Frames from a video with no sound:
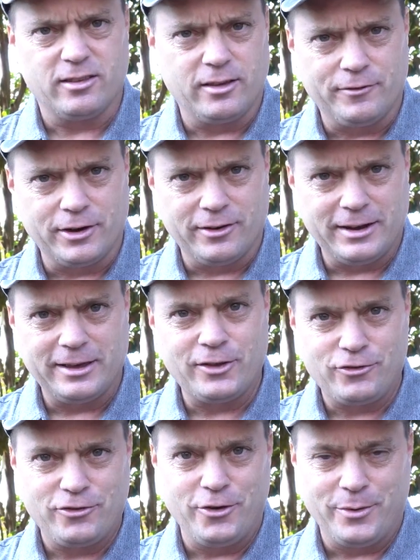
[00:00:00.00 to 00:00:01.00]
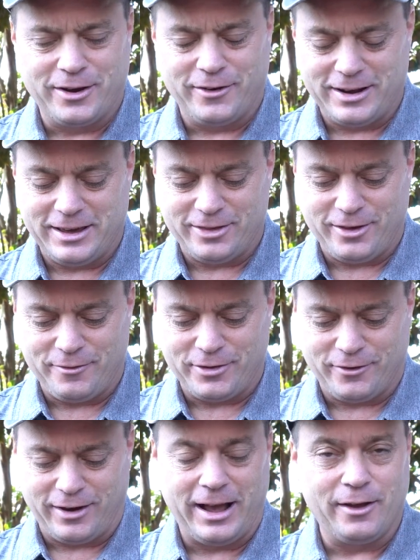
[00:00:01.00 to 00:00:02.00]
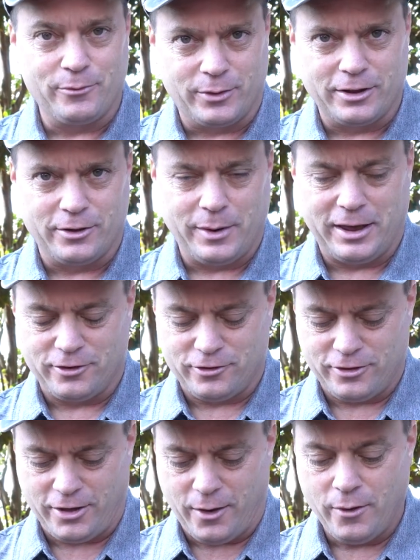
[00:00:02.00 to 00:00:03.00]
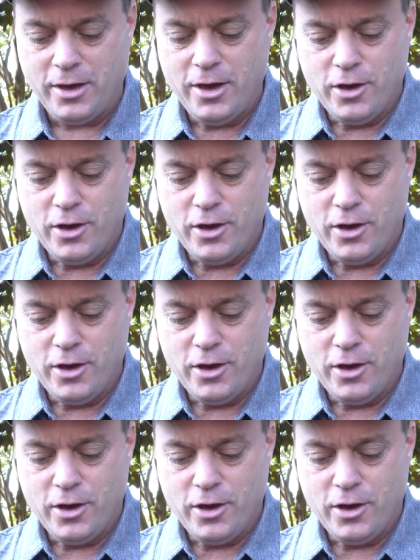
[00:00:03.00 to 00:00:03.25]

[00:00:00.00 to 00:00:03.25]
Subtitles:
of ingredient, 2 ingredients off the ground. We're going to do energy though.